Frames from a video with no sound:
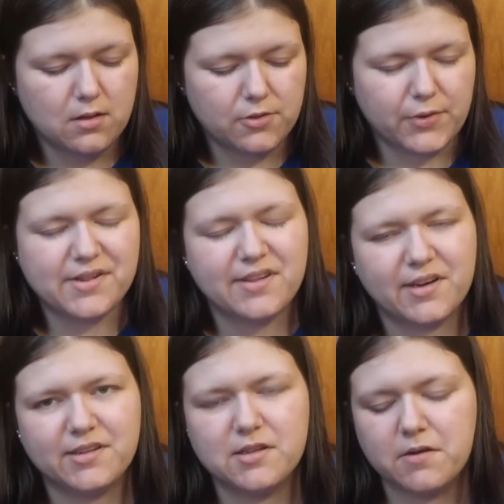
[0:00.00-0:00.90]
3
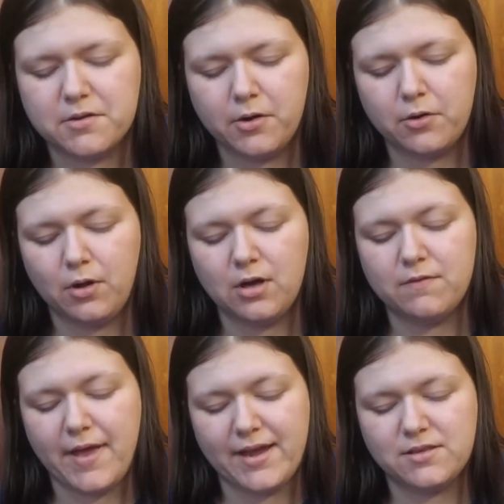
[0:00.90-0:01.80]
6s for a total
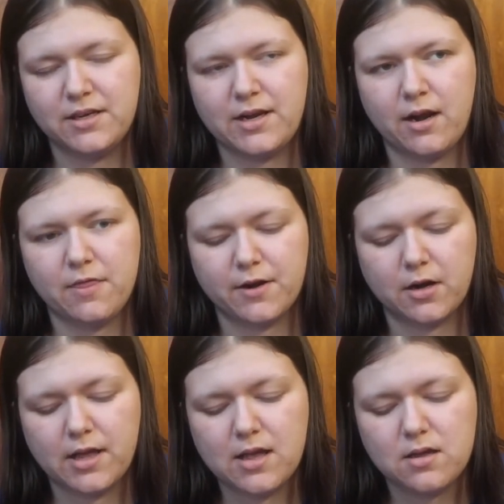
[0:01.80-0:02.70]
of 18 out of
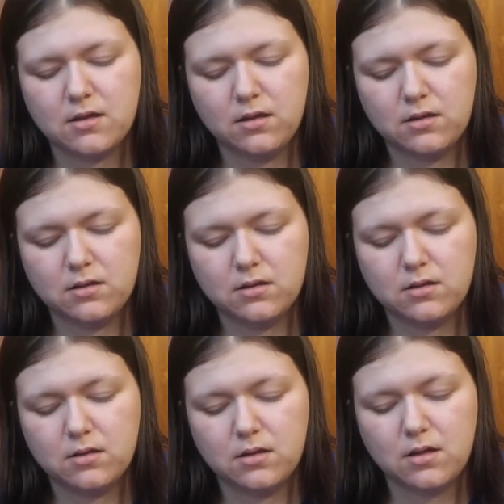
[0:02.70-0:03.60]
30.
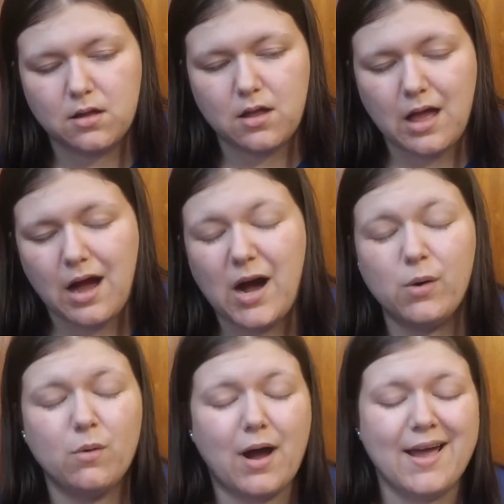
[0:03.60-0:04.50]

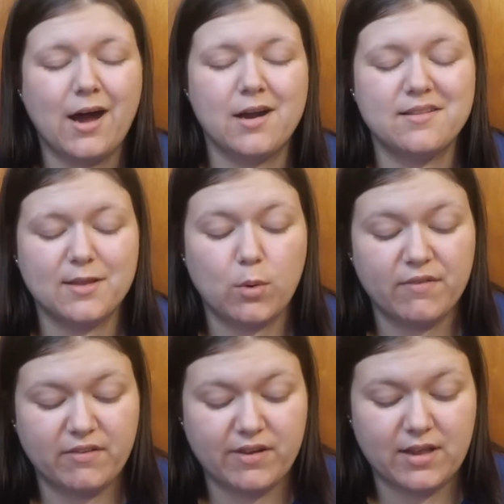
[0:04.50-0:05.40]
I honestly would
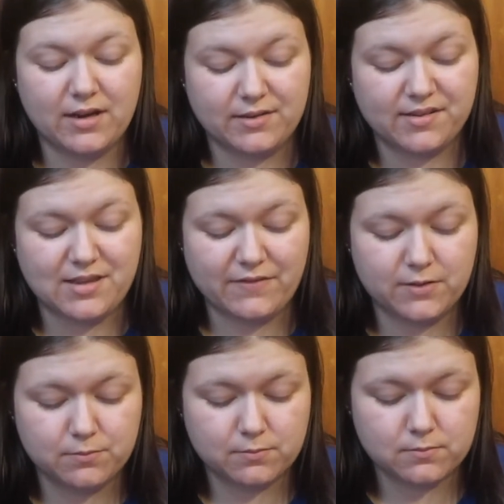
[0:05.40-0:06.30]
have given it a 7.